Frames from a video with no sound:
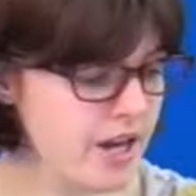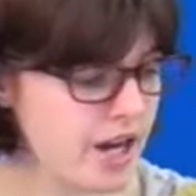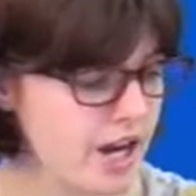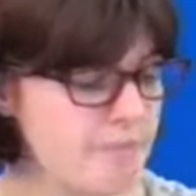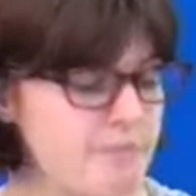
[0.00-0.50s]

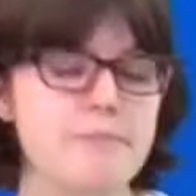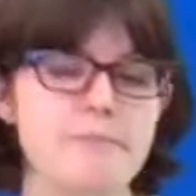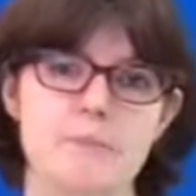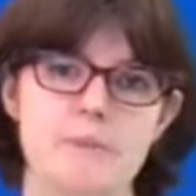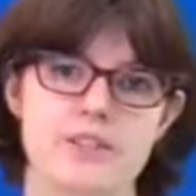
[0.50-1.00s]
It
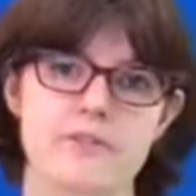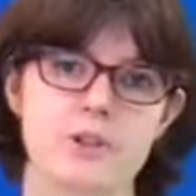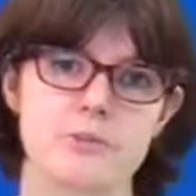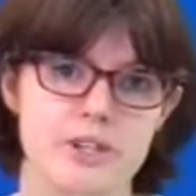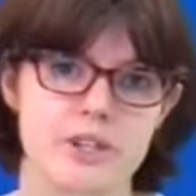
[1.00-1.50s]
might be in the
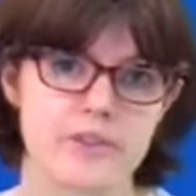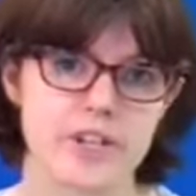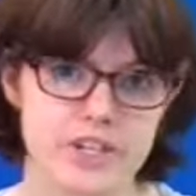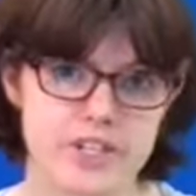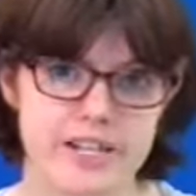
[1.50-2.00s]
form of, can
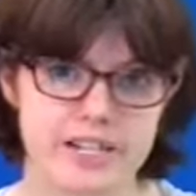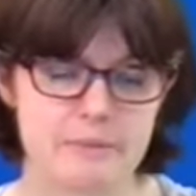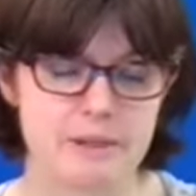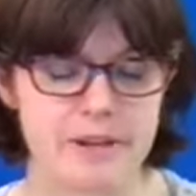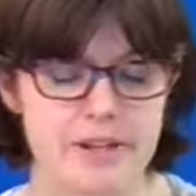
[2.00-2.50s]
you tell us a
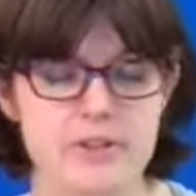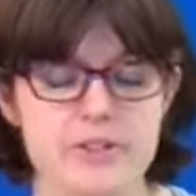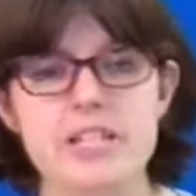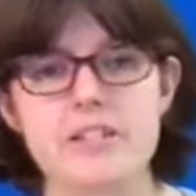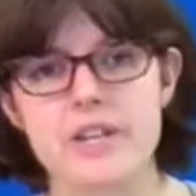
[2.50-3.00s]
bit about your
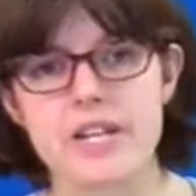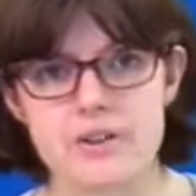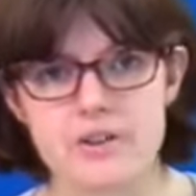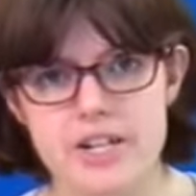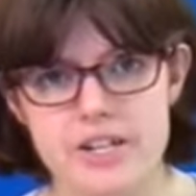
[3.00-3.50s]
CV, or
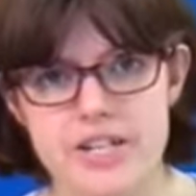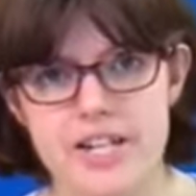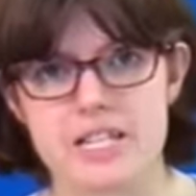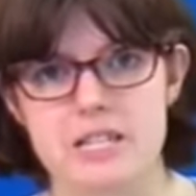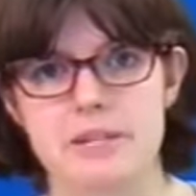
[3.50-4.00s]
can you tell
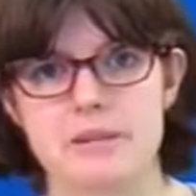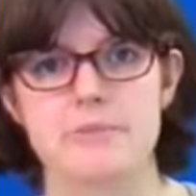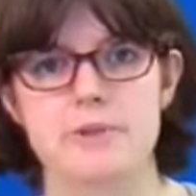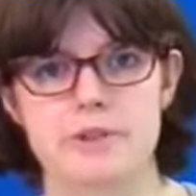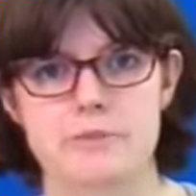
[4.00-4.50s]
us a bit
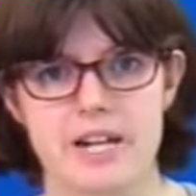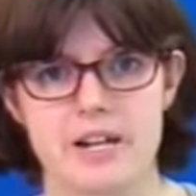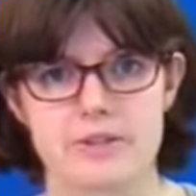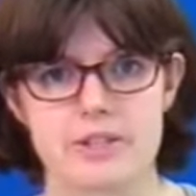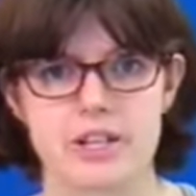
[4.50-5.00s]
more
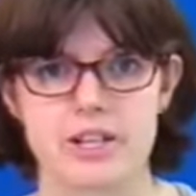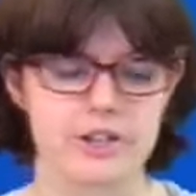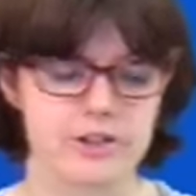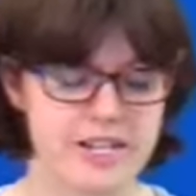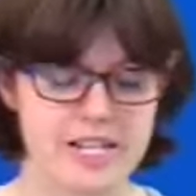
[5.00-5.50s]
about
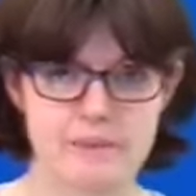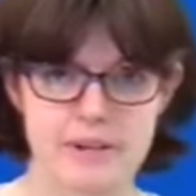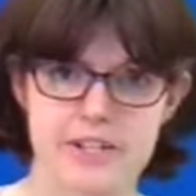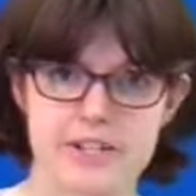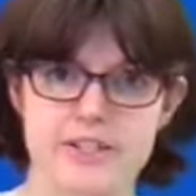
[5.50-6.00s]
your
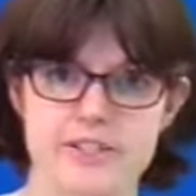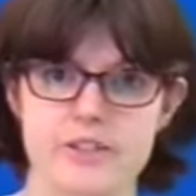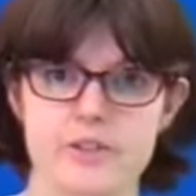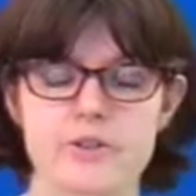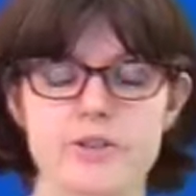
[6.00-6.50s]
experiences in
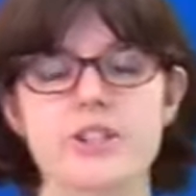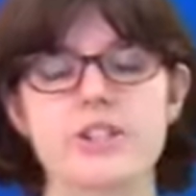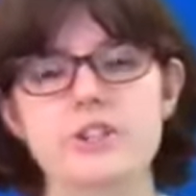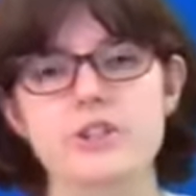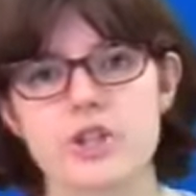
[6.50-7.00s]
core
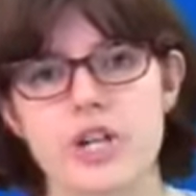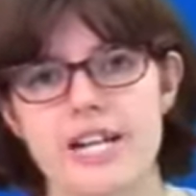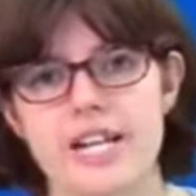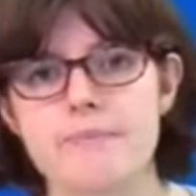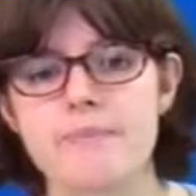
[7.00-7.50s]
surgical
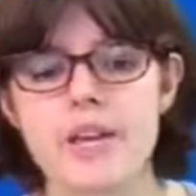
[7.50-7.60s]
training?